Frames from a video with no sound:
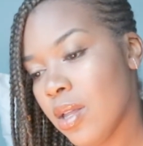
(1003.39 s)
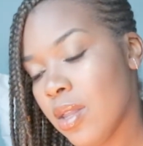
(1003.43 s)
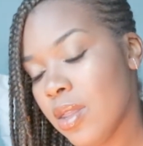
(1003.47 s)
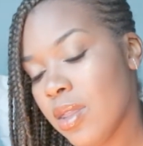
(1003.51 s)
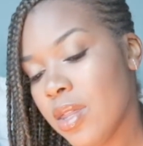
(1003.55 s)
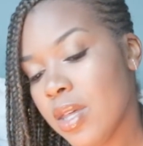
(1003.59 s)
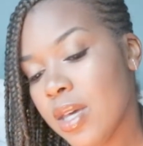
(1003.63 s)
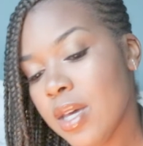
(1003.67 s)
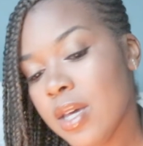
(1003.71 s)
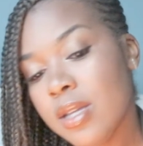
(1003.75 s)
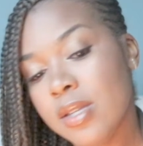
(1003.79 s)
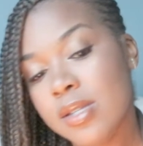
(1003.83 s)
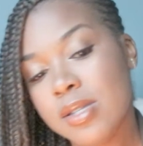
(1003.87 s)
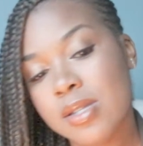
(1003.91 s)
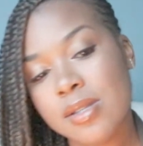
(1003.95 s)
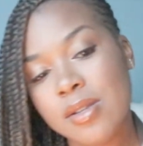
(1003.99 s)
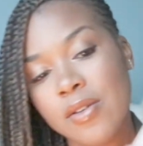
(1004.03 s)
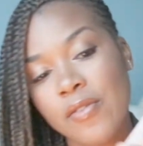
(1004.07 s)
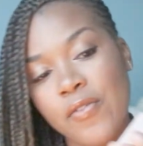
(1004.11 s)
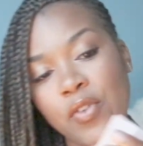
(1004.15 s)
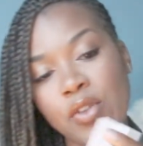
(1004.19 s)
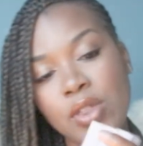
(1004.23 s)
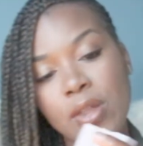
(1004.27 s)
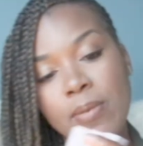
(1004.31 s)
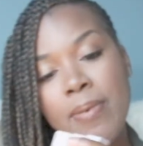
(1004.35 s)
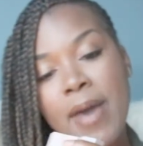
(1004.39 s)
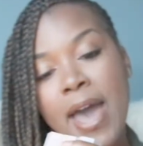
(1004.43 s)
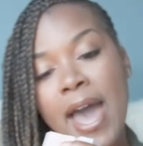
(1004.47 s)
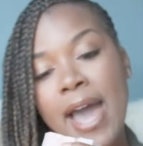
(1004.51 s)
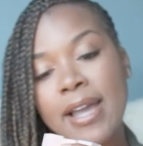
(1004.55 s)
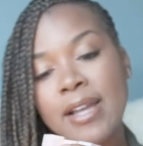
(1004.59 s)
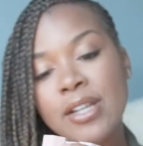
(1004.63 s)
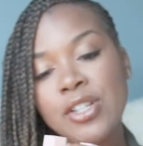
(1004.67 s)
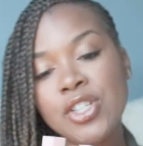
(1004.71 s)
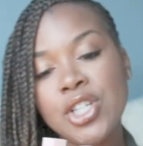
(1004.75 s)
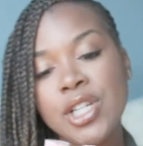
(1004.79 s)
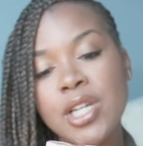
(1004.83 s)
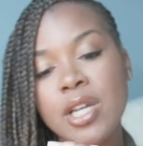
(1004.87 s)
This, for the
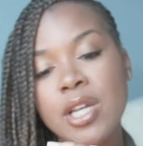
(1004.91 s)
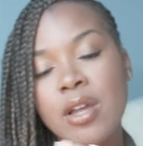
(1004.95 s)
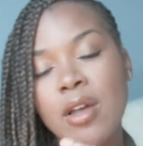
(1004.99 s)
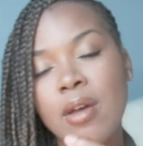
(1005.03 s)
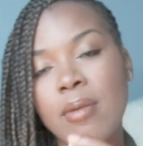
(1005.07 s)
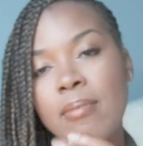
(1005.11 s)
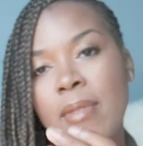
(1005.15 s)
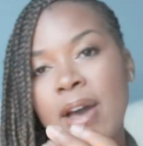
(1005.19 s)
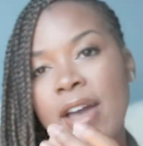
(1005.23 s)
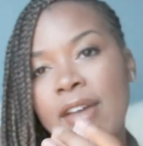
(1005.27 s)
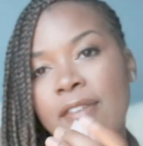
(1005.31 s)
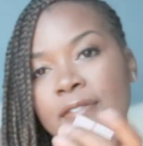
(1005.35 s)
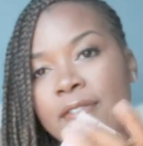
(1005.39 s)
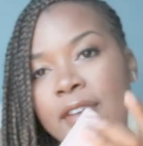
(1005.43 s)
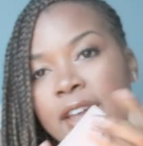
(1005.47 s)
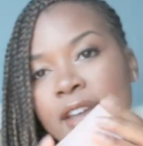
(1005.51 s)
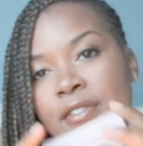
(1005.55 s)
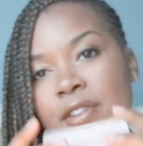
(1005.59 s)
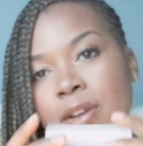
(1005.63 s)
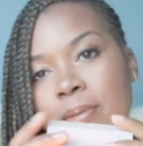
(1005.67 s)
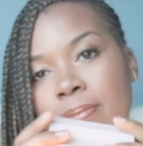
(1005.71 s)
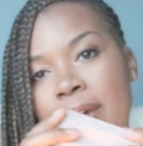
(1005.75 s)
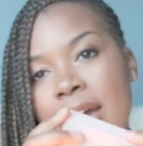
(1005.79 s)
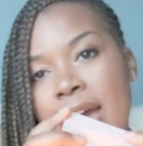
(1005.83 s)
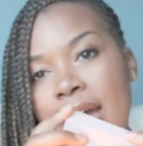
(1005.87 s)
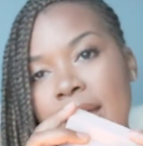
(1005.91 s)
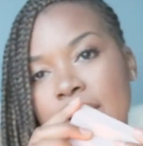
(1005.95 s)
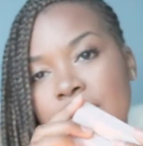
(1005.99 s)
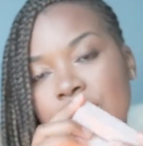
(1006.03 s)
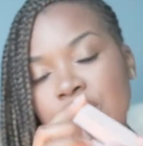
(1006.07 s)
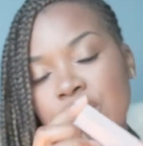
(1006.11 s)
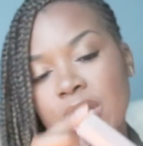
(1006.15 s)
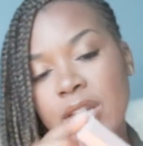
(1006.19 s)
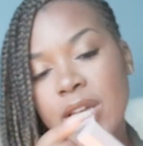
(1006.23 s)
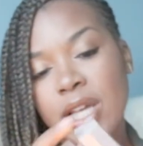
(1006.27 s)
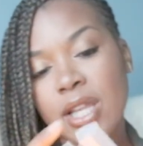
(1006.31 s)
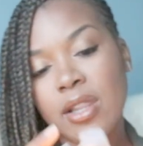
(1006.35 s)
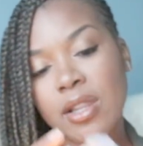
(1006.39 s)
packaging, my favorite
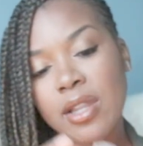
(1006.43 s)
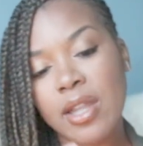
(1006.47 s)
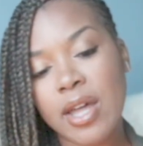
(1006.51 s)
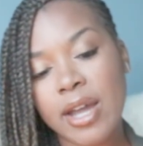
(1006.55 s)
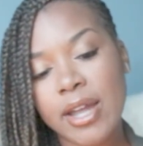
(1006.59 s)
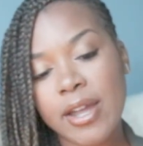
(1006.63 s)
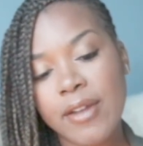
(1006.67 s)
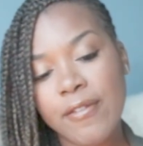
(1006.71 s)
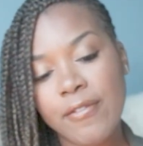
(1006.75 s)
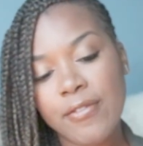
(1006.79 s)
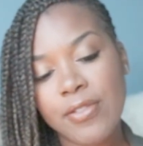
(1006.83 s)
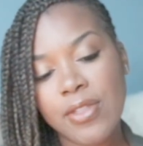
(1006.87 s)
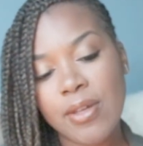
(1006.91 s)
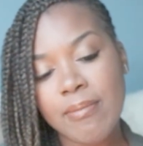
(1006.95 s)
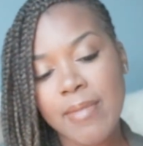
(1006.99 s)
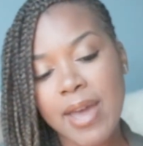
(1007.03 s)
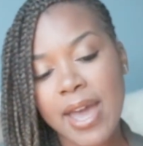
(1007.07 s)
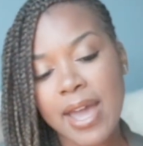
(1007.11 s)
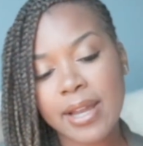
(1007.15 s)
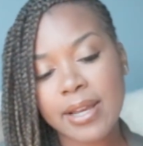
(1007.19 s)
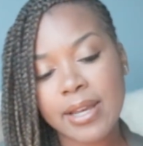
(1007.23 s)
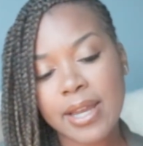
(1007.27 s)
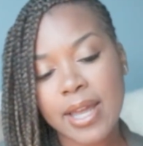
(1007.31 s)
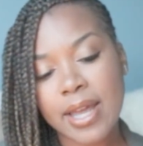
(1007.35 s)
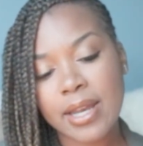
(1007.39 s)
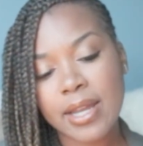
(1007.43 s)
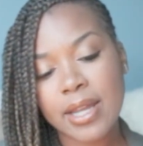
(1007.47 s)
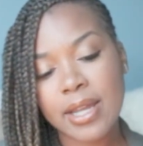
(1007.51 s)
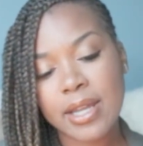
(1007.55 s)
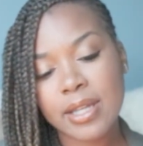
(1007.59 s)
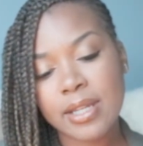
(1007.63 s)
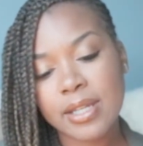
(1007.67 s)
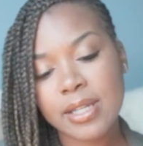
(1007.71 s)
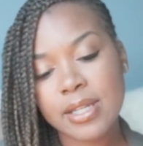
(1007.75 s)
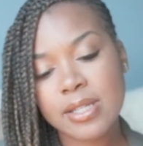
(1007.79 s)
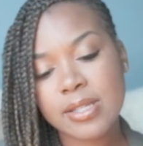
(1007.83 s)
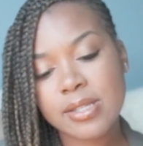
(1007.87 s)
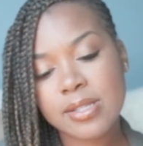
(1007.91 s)
packaging in life, the
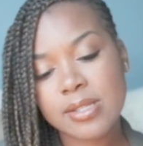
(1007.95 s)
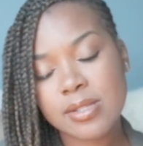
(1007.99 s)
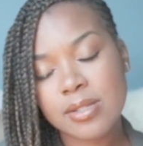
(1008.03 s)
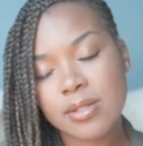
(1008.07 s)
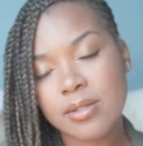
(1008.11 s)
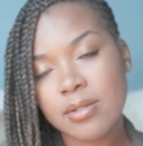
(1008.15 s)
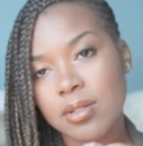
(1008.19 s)
magneticness.